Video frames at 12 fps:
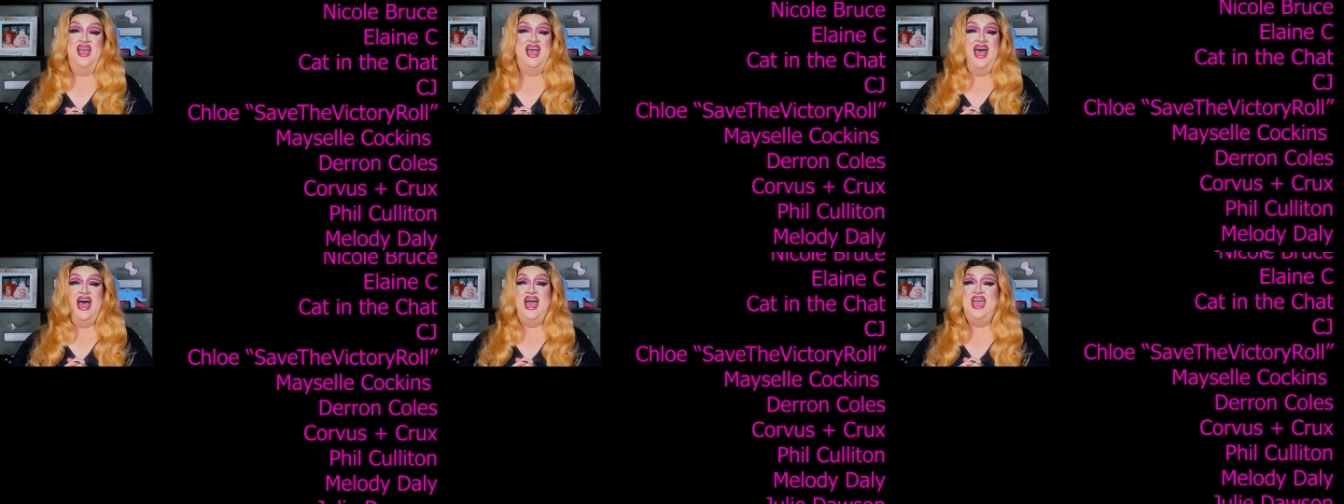
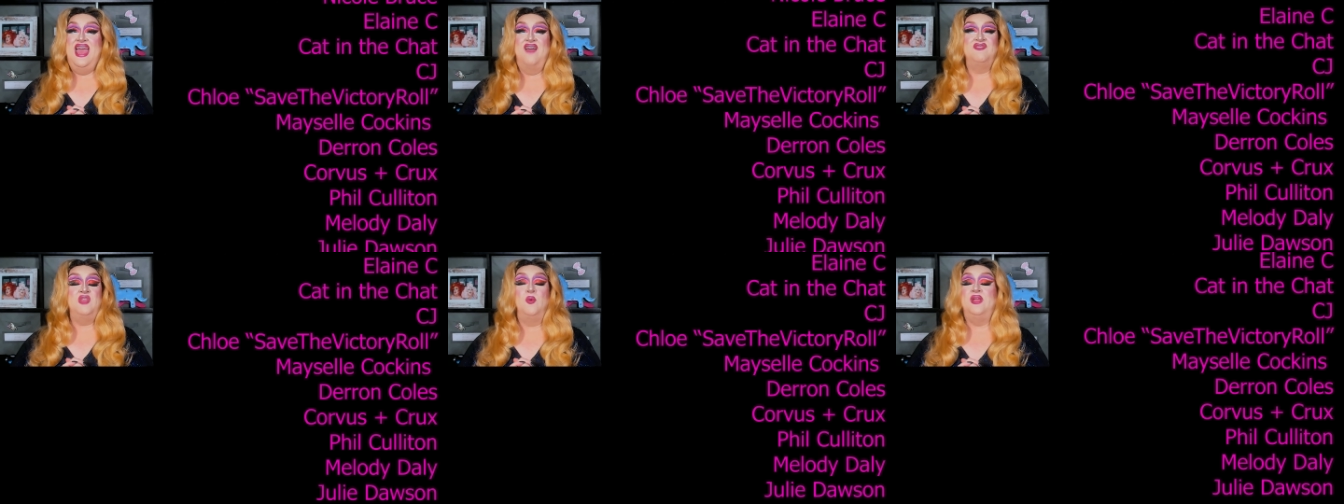I have
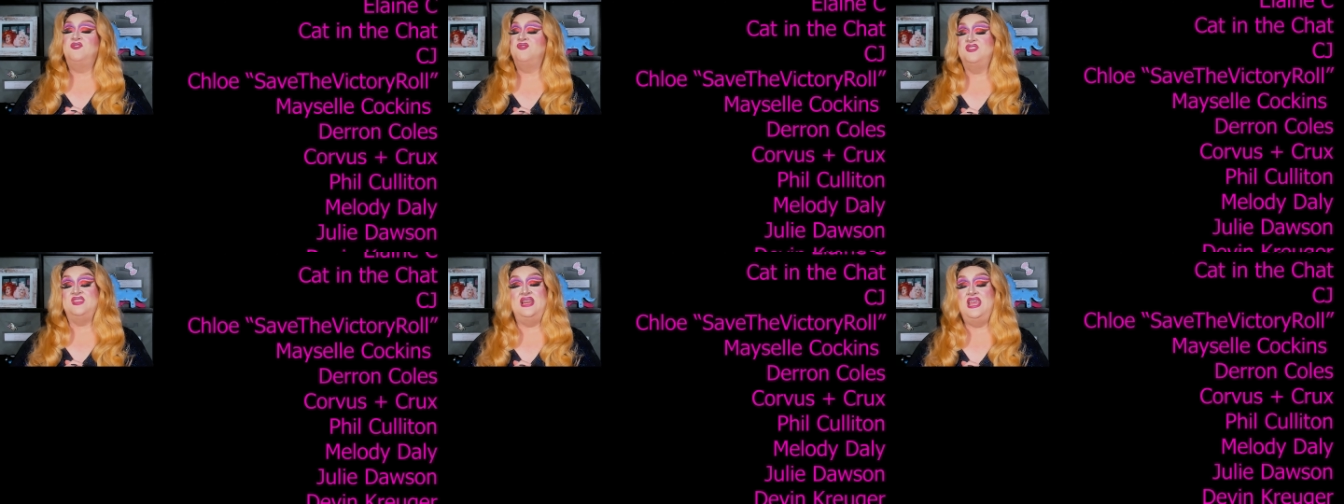no
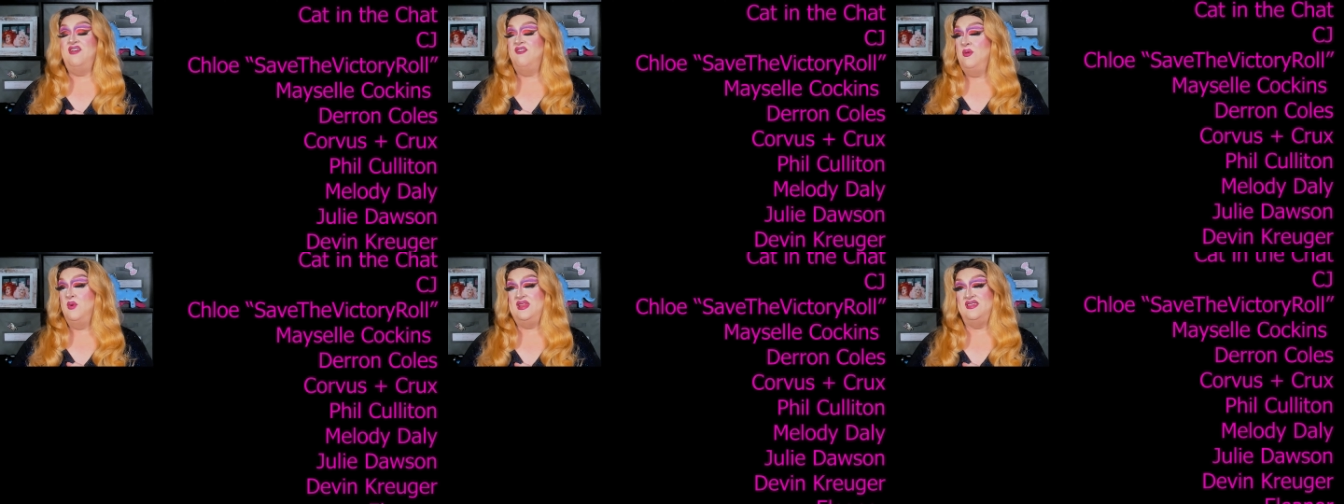interest in
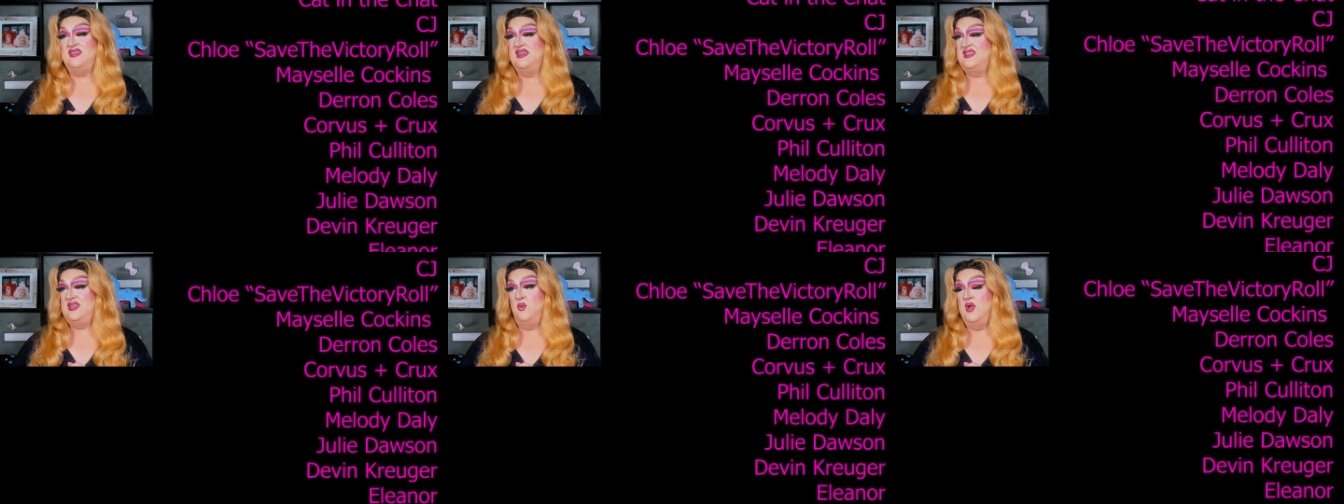hearing what a
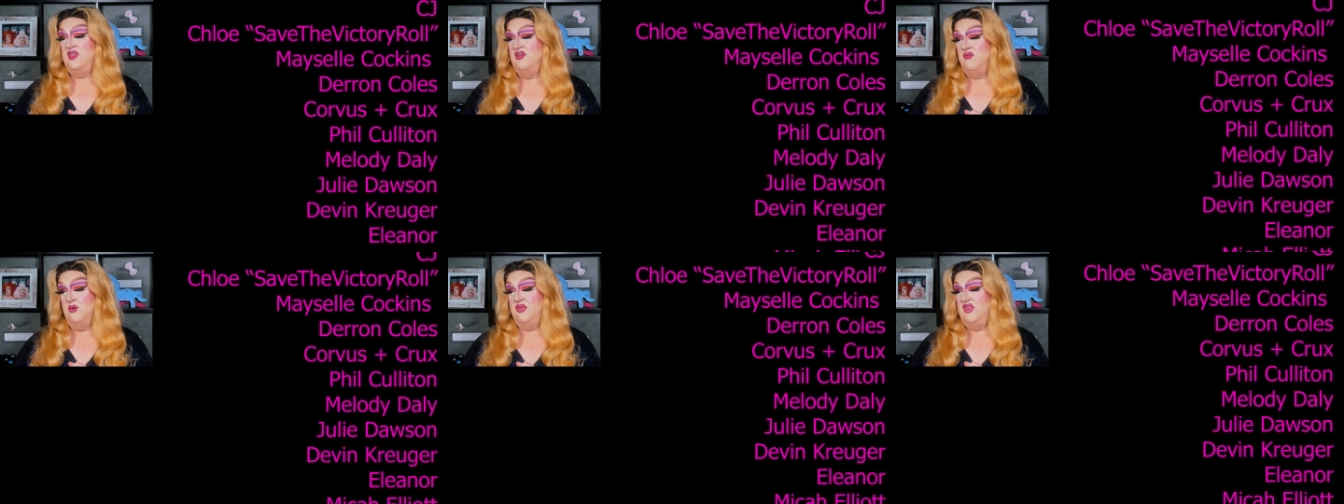
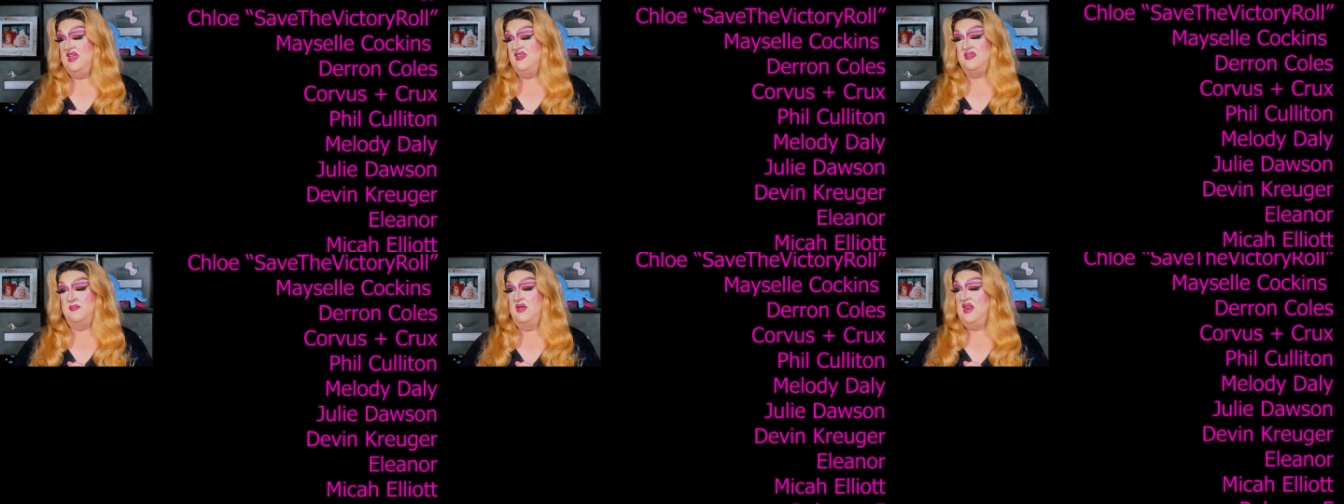61-year-old thinks about